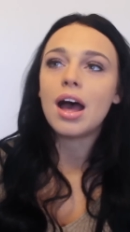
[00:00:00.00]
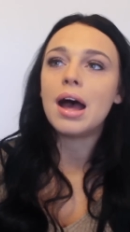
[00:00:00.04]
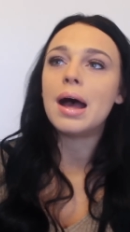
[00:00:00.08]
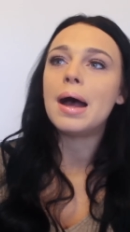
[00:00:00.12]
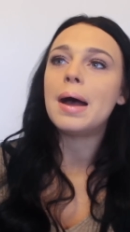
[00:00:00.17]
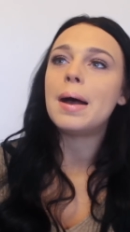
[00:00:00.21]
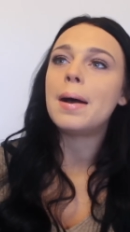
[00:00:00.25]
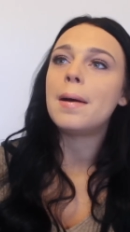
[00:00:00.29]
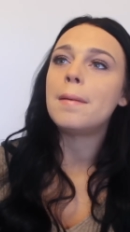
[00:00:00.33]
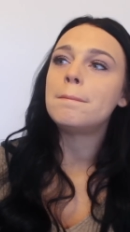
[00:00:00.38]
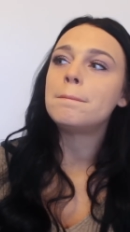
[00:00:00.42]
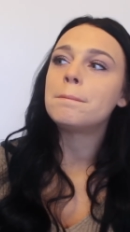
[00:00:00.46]

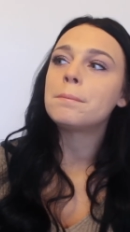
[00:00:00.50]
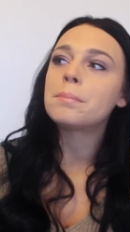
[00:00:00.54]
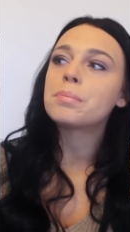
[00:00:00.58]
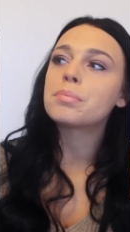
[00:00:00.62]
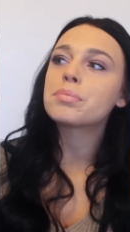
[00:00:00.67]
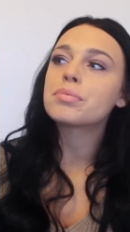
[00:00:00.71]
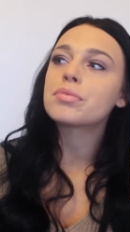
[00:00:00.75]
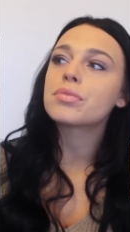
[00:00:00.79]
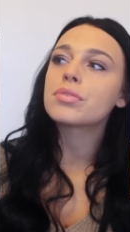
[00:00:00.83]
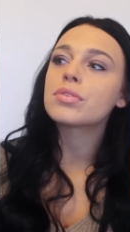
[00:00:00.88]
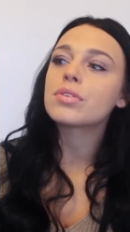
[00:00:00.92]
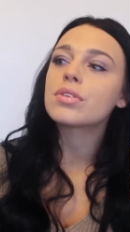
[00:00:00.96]
Um,
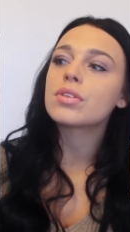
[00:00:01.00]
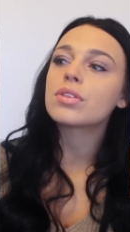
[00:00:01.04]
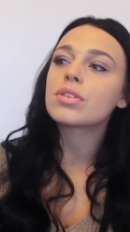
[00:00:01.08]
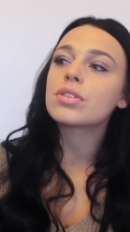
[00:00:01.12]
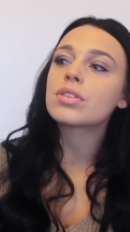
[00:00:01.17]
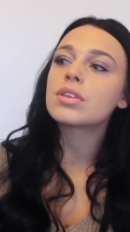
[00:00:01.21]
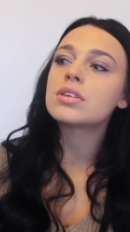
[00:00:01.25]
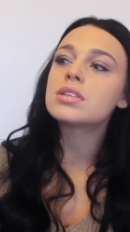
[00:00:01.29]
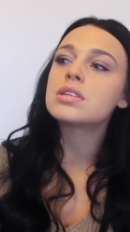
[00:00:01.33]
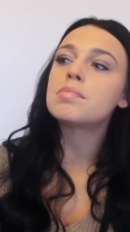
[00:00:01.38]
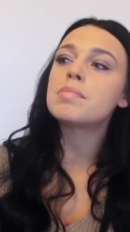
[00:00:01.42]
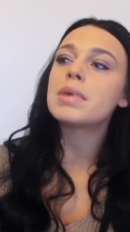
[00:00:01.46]

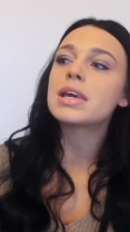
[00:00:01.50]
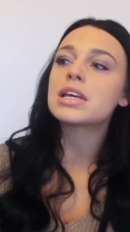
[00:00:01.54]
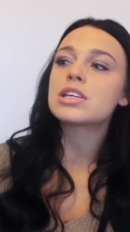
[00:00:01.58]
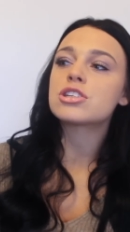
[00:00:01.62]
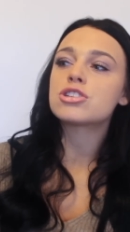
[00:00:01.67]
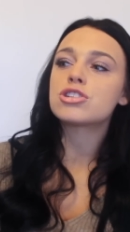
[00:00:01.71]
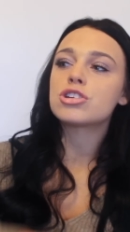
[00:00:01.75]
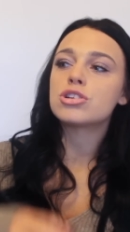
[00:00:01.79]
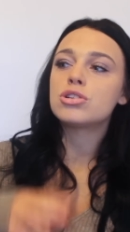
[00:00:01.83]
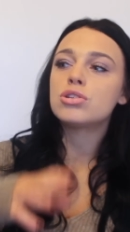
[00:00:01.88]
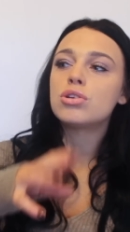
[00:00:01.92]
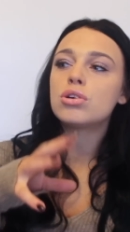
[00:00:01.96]
there's a
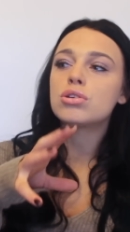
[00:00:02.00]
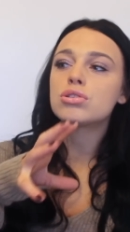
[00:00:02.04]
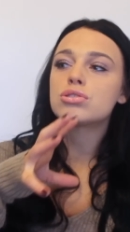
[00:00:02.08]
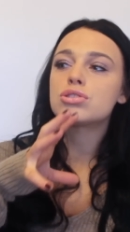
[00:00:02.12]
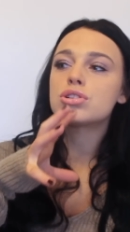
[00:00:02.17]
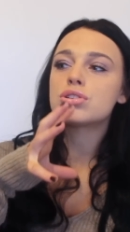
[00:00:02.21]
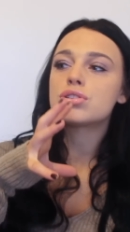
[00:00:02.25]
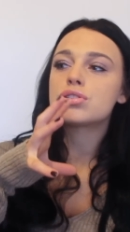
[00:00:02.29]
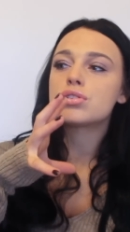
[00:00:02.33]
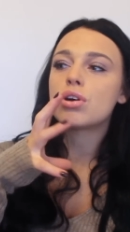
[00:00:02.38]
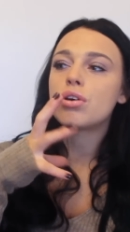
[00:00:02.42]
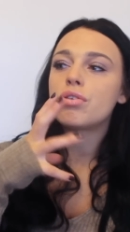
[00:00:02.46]
mixture not
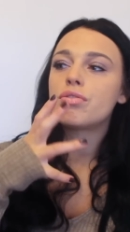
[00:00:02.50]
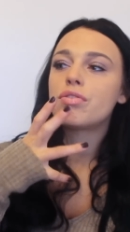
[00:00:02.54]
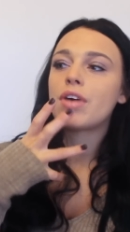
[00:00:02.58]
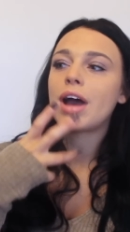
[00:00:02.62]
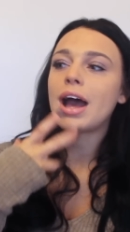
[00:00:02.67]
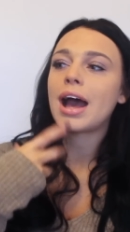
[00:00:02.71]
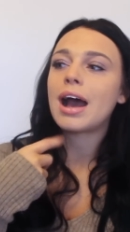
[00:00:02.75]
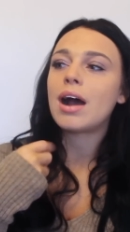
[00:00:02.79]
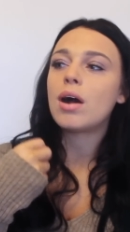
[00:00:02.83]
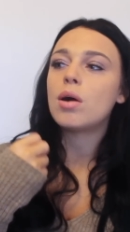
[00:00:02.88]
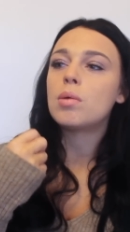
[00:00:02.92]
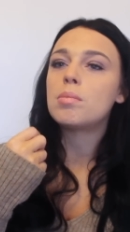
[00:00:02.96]
just of
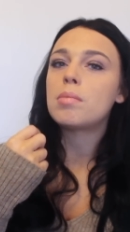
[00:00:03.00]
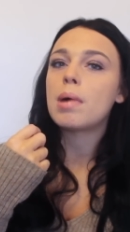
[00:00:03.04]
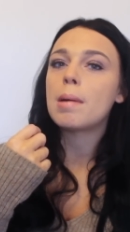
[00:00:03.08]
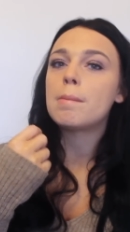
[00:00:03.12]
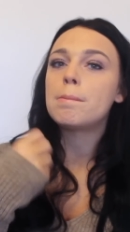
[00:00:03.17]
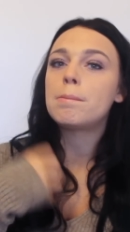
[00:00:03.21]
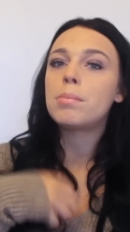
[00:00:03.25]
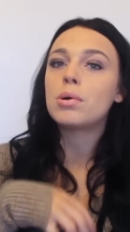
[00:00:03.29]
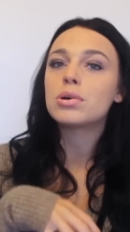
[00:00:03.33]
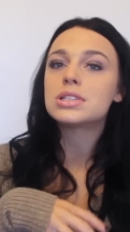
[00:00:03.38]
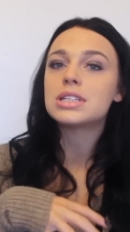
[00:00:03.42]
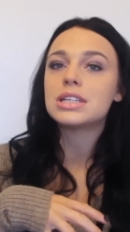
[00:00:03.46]
how my
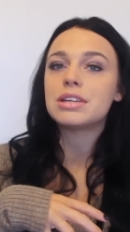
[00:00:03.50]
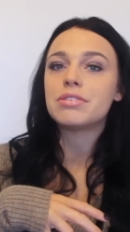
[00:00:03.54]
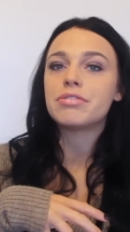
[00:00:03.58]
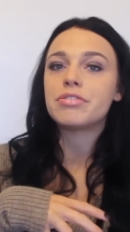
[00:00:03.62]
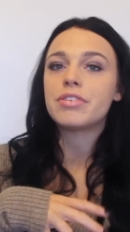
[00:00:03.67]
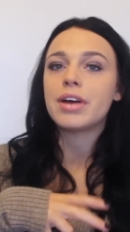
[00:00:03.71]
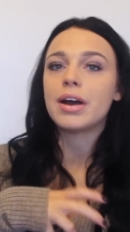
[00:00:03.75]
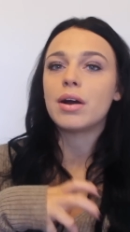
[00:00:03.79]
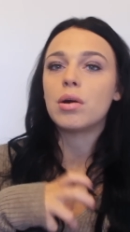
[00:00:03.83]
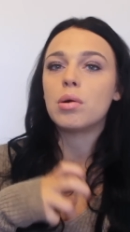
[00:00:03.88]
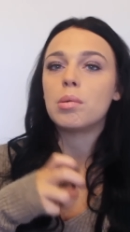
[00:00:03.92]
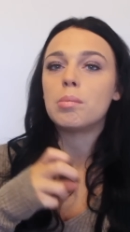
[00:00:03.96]
body
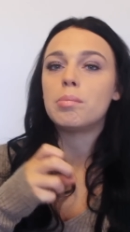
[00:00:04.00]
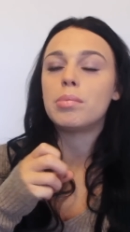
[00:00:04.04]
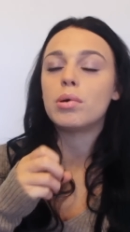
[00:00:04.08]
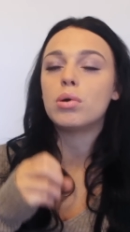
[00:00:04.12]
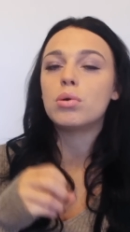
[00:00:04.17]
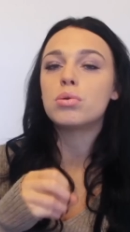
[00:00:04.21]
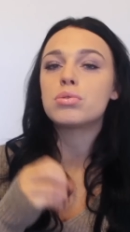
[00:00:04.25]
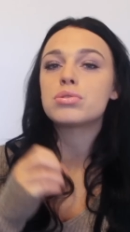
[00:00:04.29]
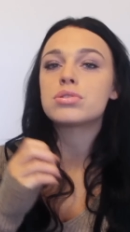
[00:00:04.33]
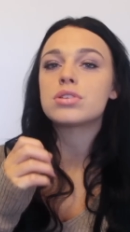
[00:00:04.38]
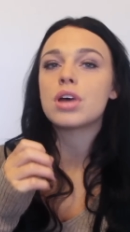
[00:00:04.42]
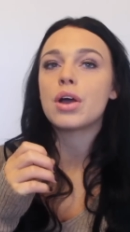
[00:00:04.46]
felt but
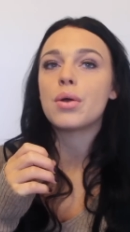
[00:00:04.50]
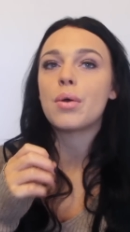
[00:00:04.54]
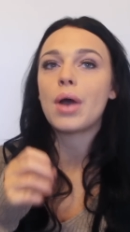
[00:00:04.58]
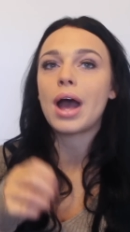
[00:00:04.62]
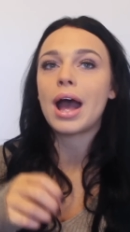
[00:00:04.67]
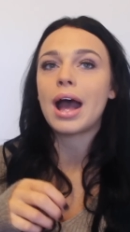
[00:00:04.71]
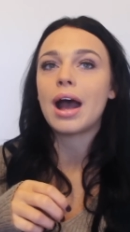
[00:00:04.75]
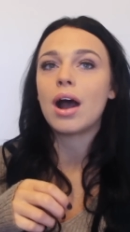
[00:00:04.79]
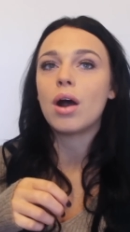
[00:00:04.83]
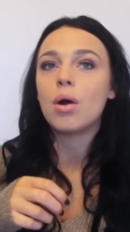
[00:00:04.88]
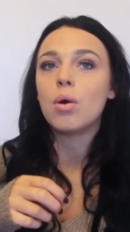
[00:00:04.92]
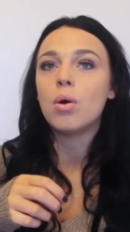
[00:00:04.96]
also
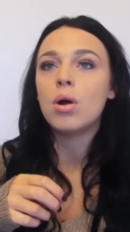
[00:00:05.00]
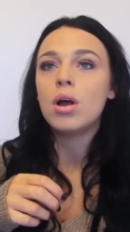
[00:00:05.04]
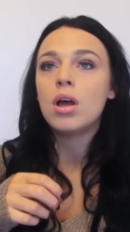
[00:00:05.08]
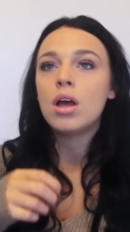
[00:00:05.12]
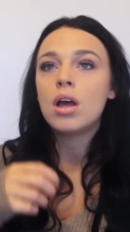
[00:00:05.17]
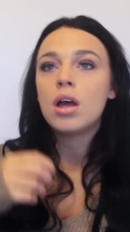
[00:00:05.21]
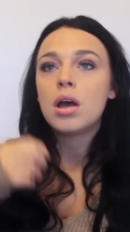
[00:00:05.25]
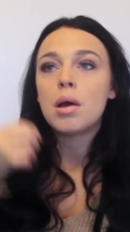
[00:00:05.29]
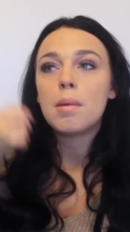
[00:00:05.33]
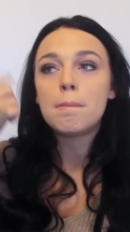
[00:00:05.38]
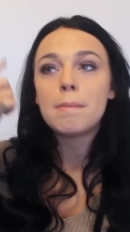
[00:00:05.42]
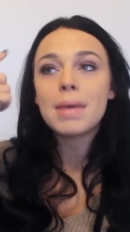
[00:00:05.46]
how
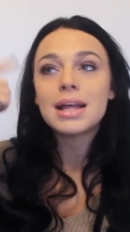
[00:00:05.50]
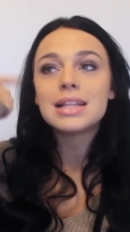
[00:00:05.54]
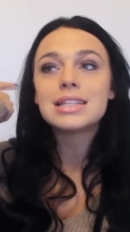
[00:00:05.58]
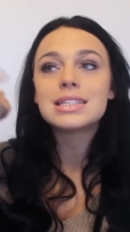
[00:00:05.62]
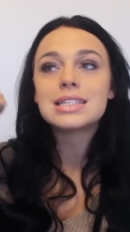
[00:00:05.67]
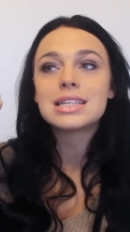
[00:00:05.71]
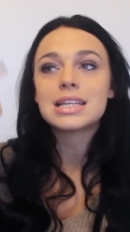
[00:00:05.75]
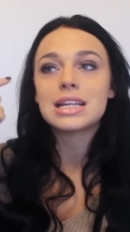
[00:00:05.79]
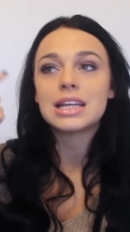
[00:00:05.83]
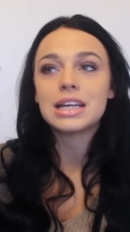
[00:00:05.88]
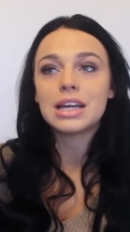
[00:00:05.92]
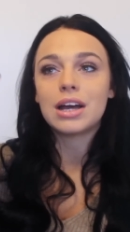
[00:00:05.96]

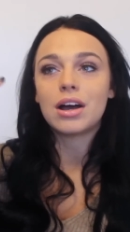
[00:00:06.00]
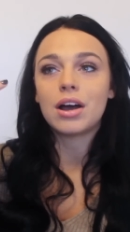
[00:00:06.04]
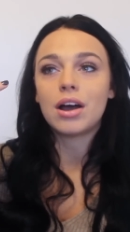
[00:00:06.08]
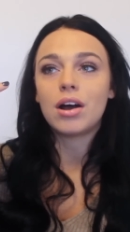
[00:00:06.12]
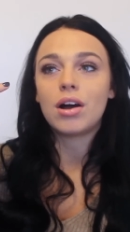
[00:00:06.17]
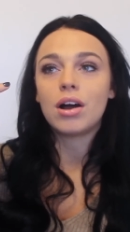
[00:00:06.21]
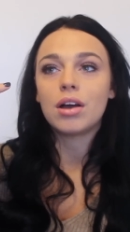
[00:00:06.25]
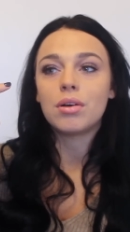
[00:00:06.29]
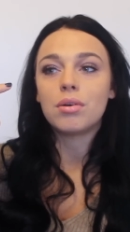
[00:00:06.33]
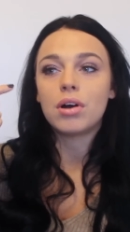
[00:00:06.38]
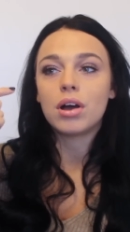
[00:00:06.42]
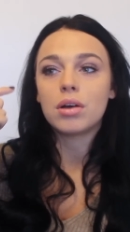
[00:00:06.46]
mentally I,
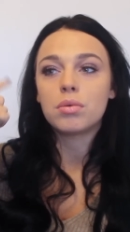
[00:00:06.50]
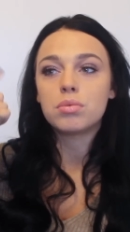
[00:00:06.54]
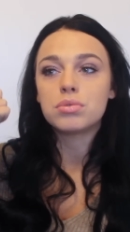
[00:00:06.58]
I,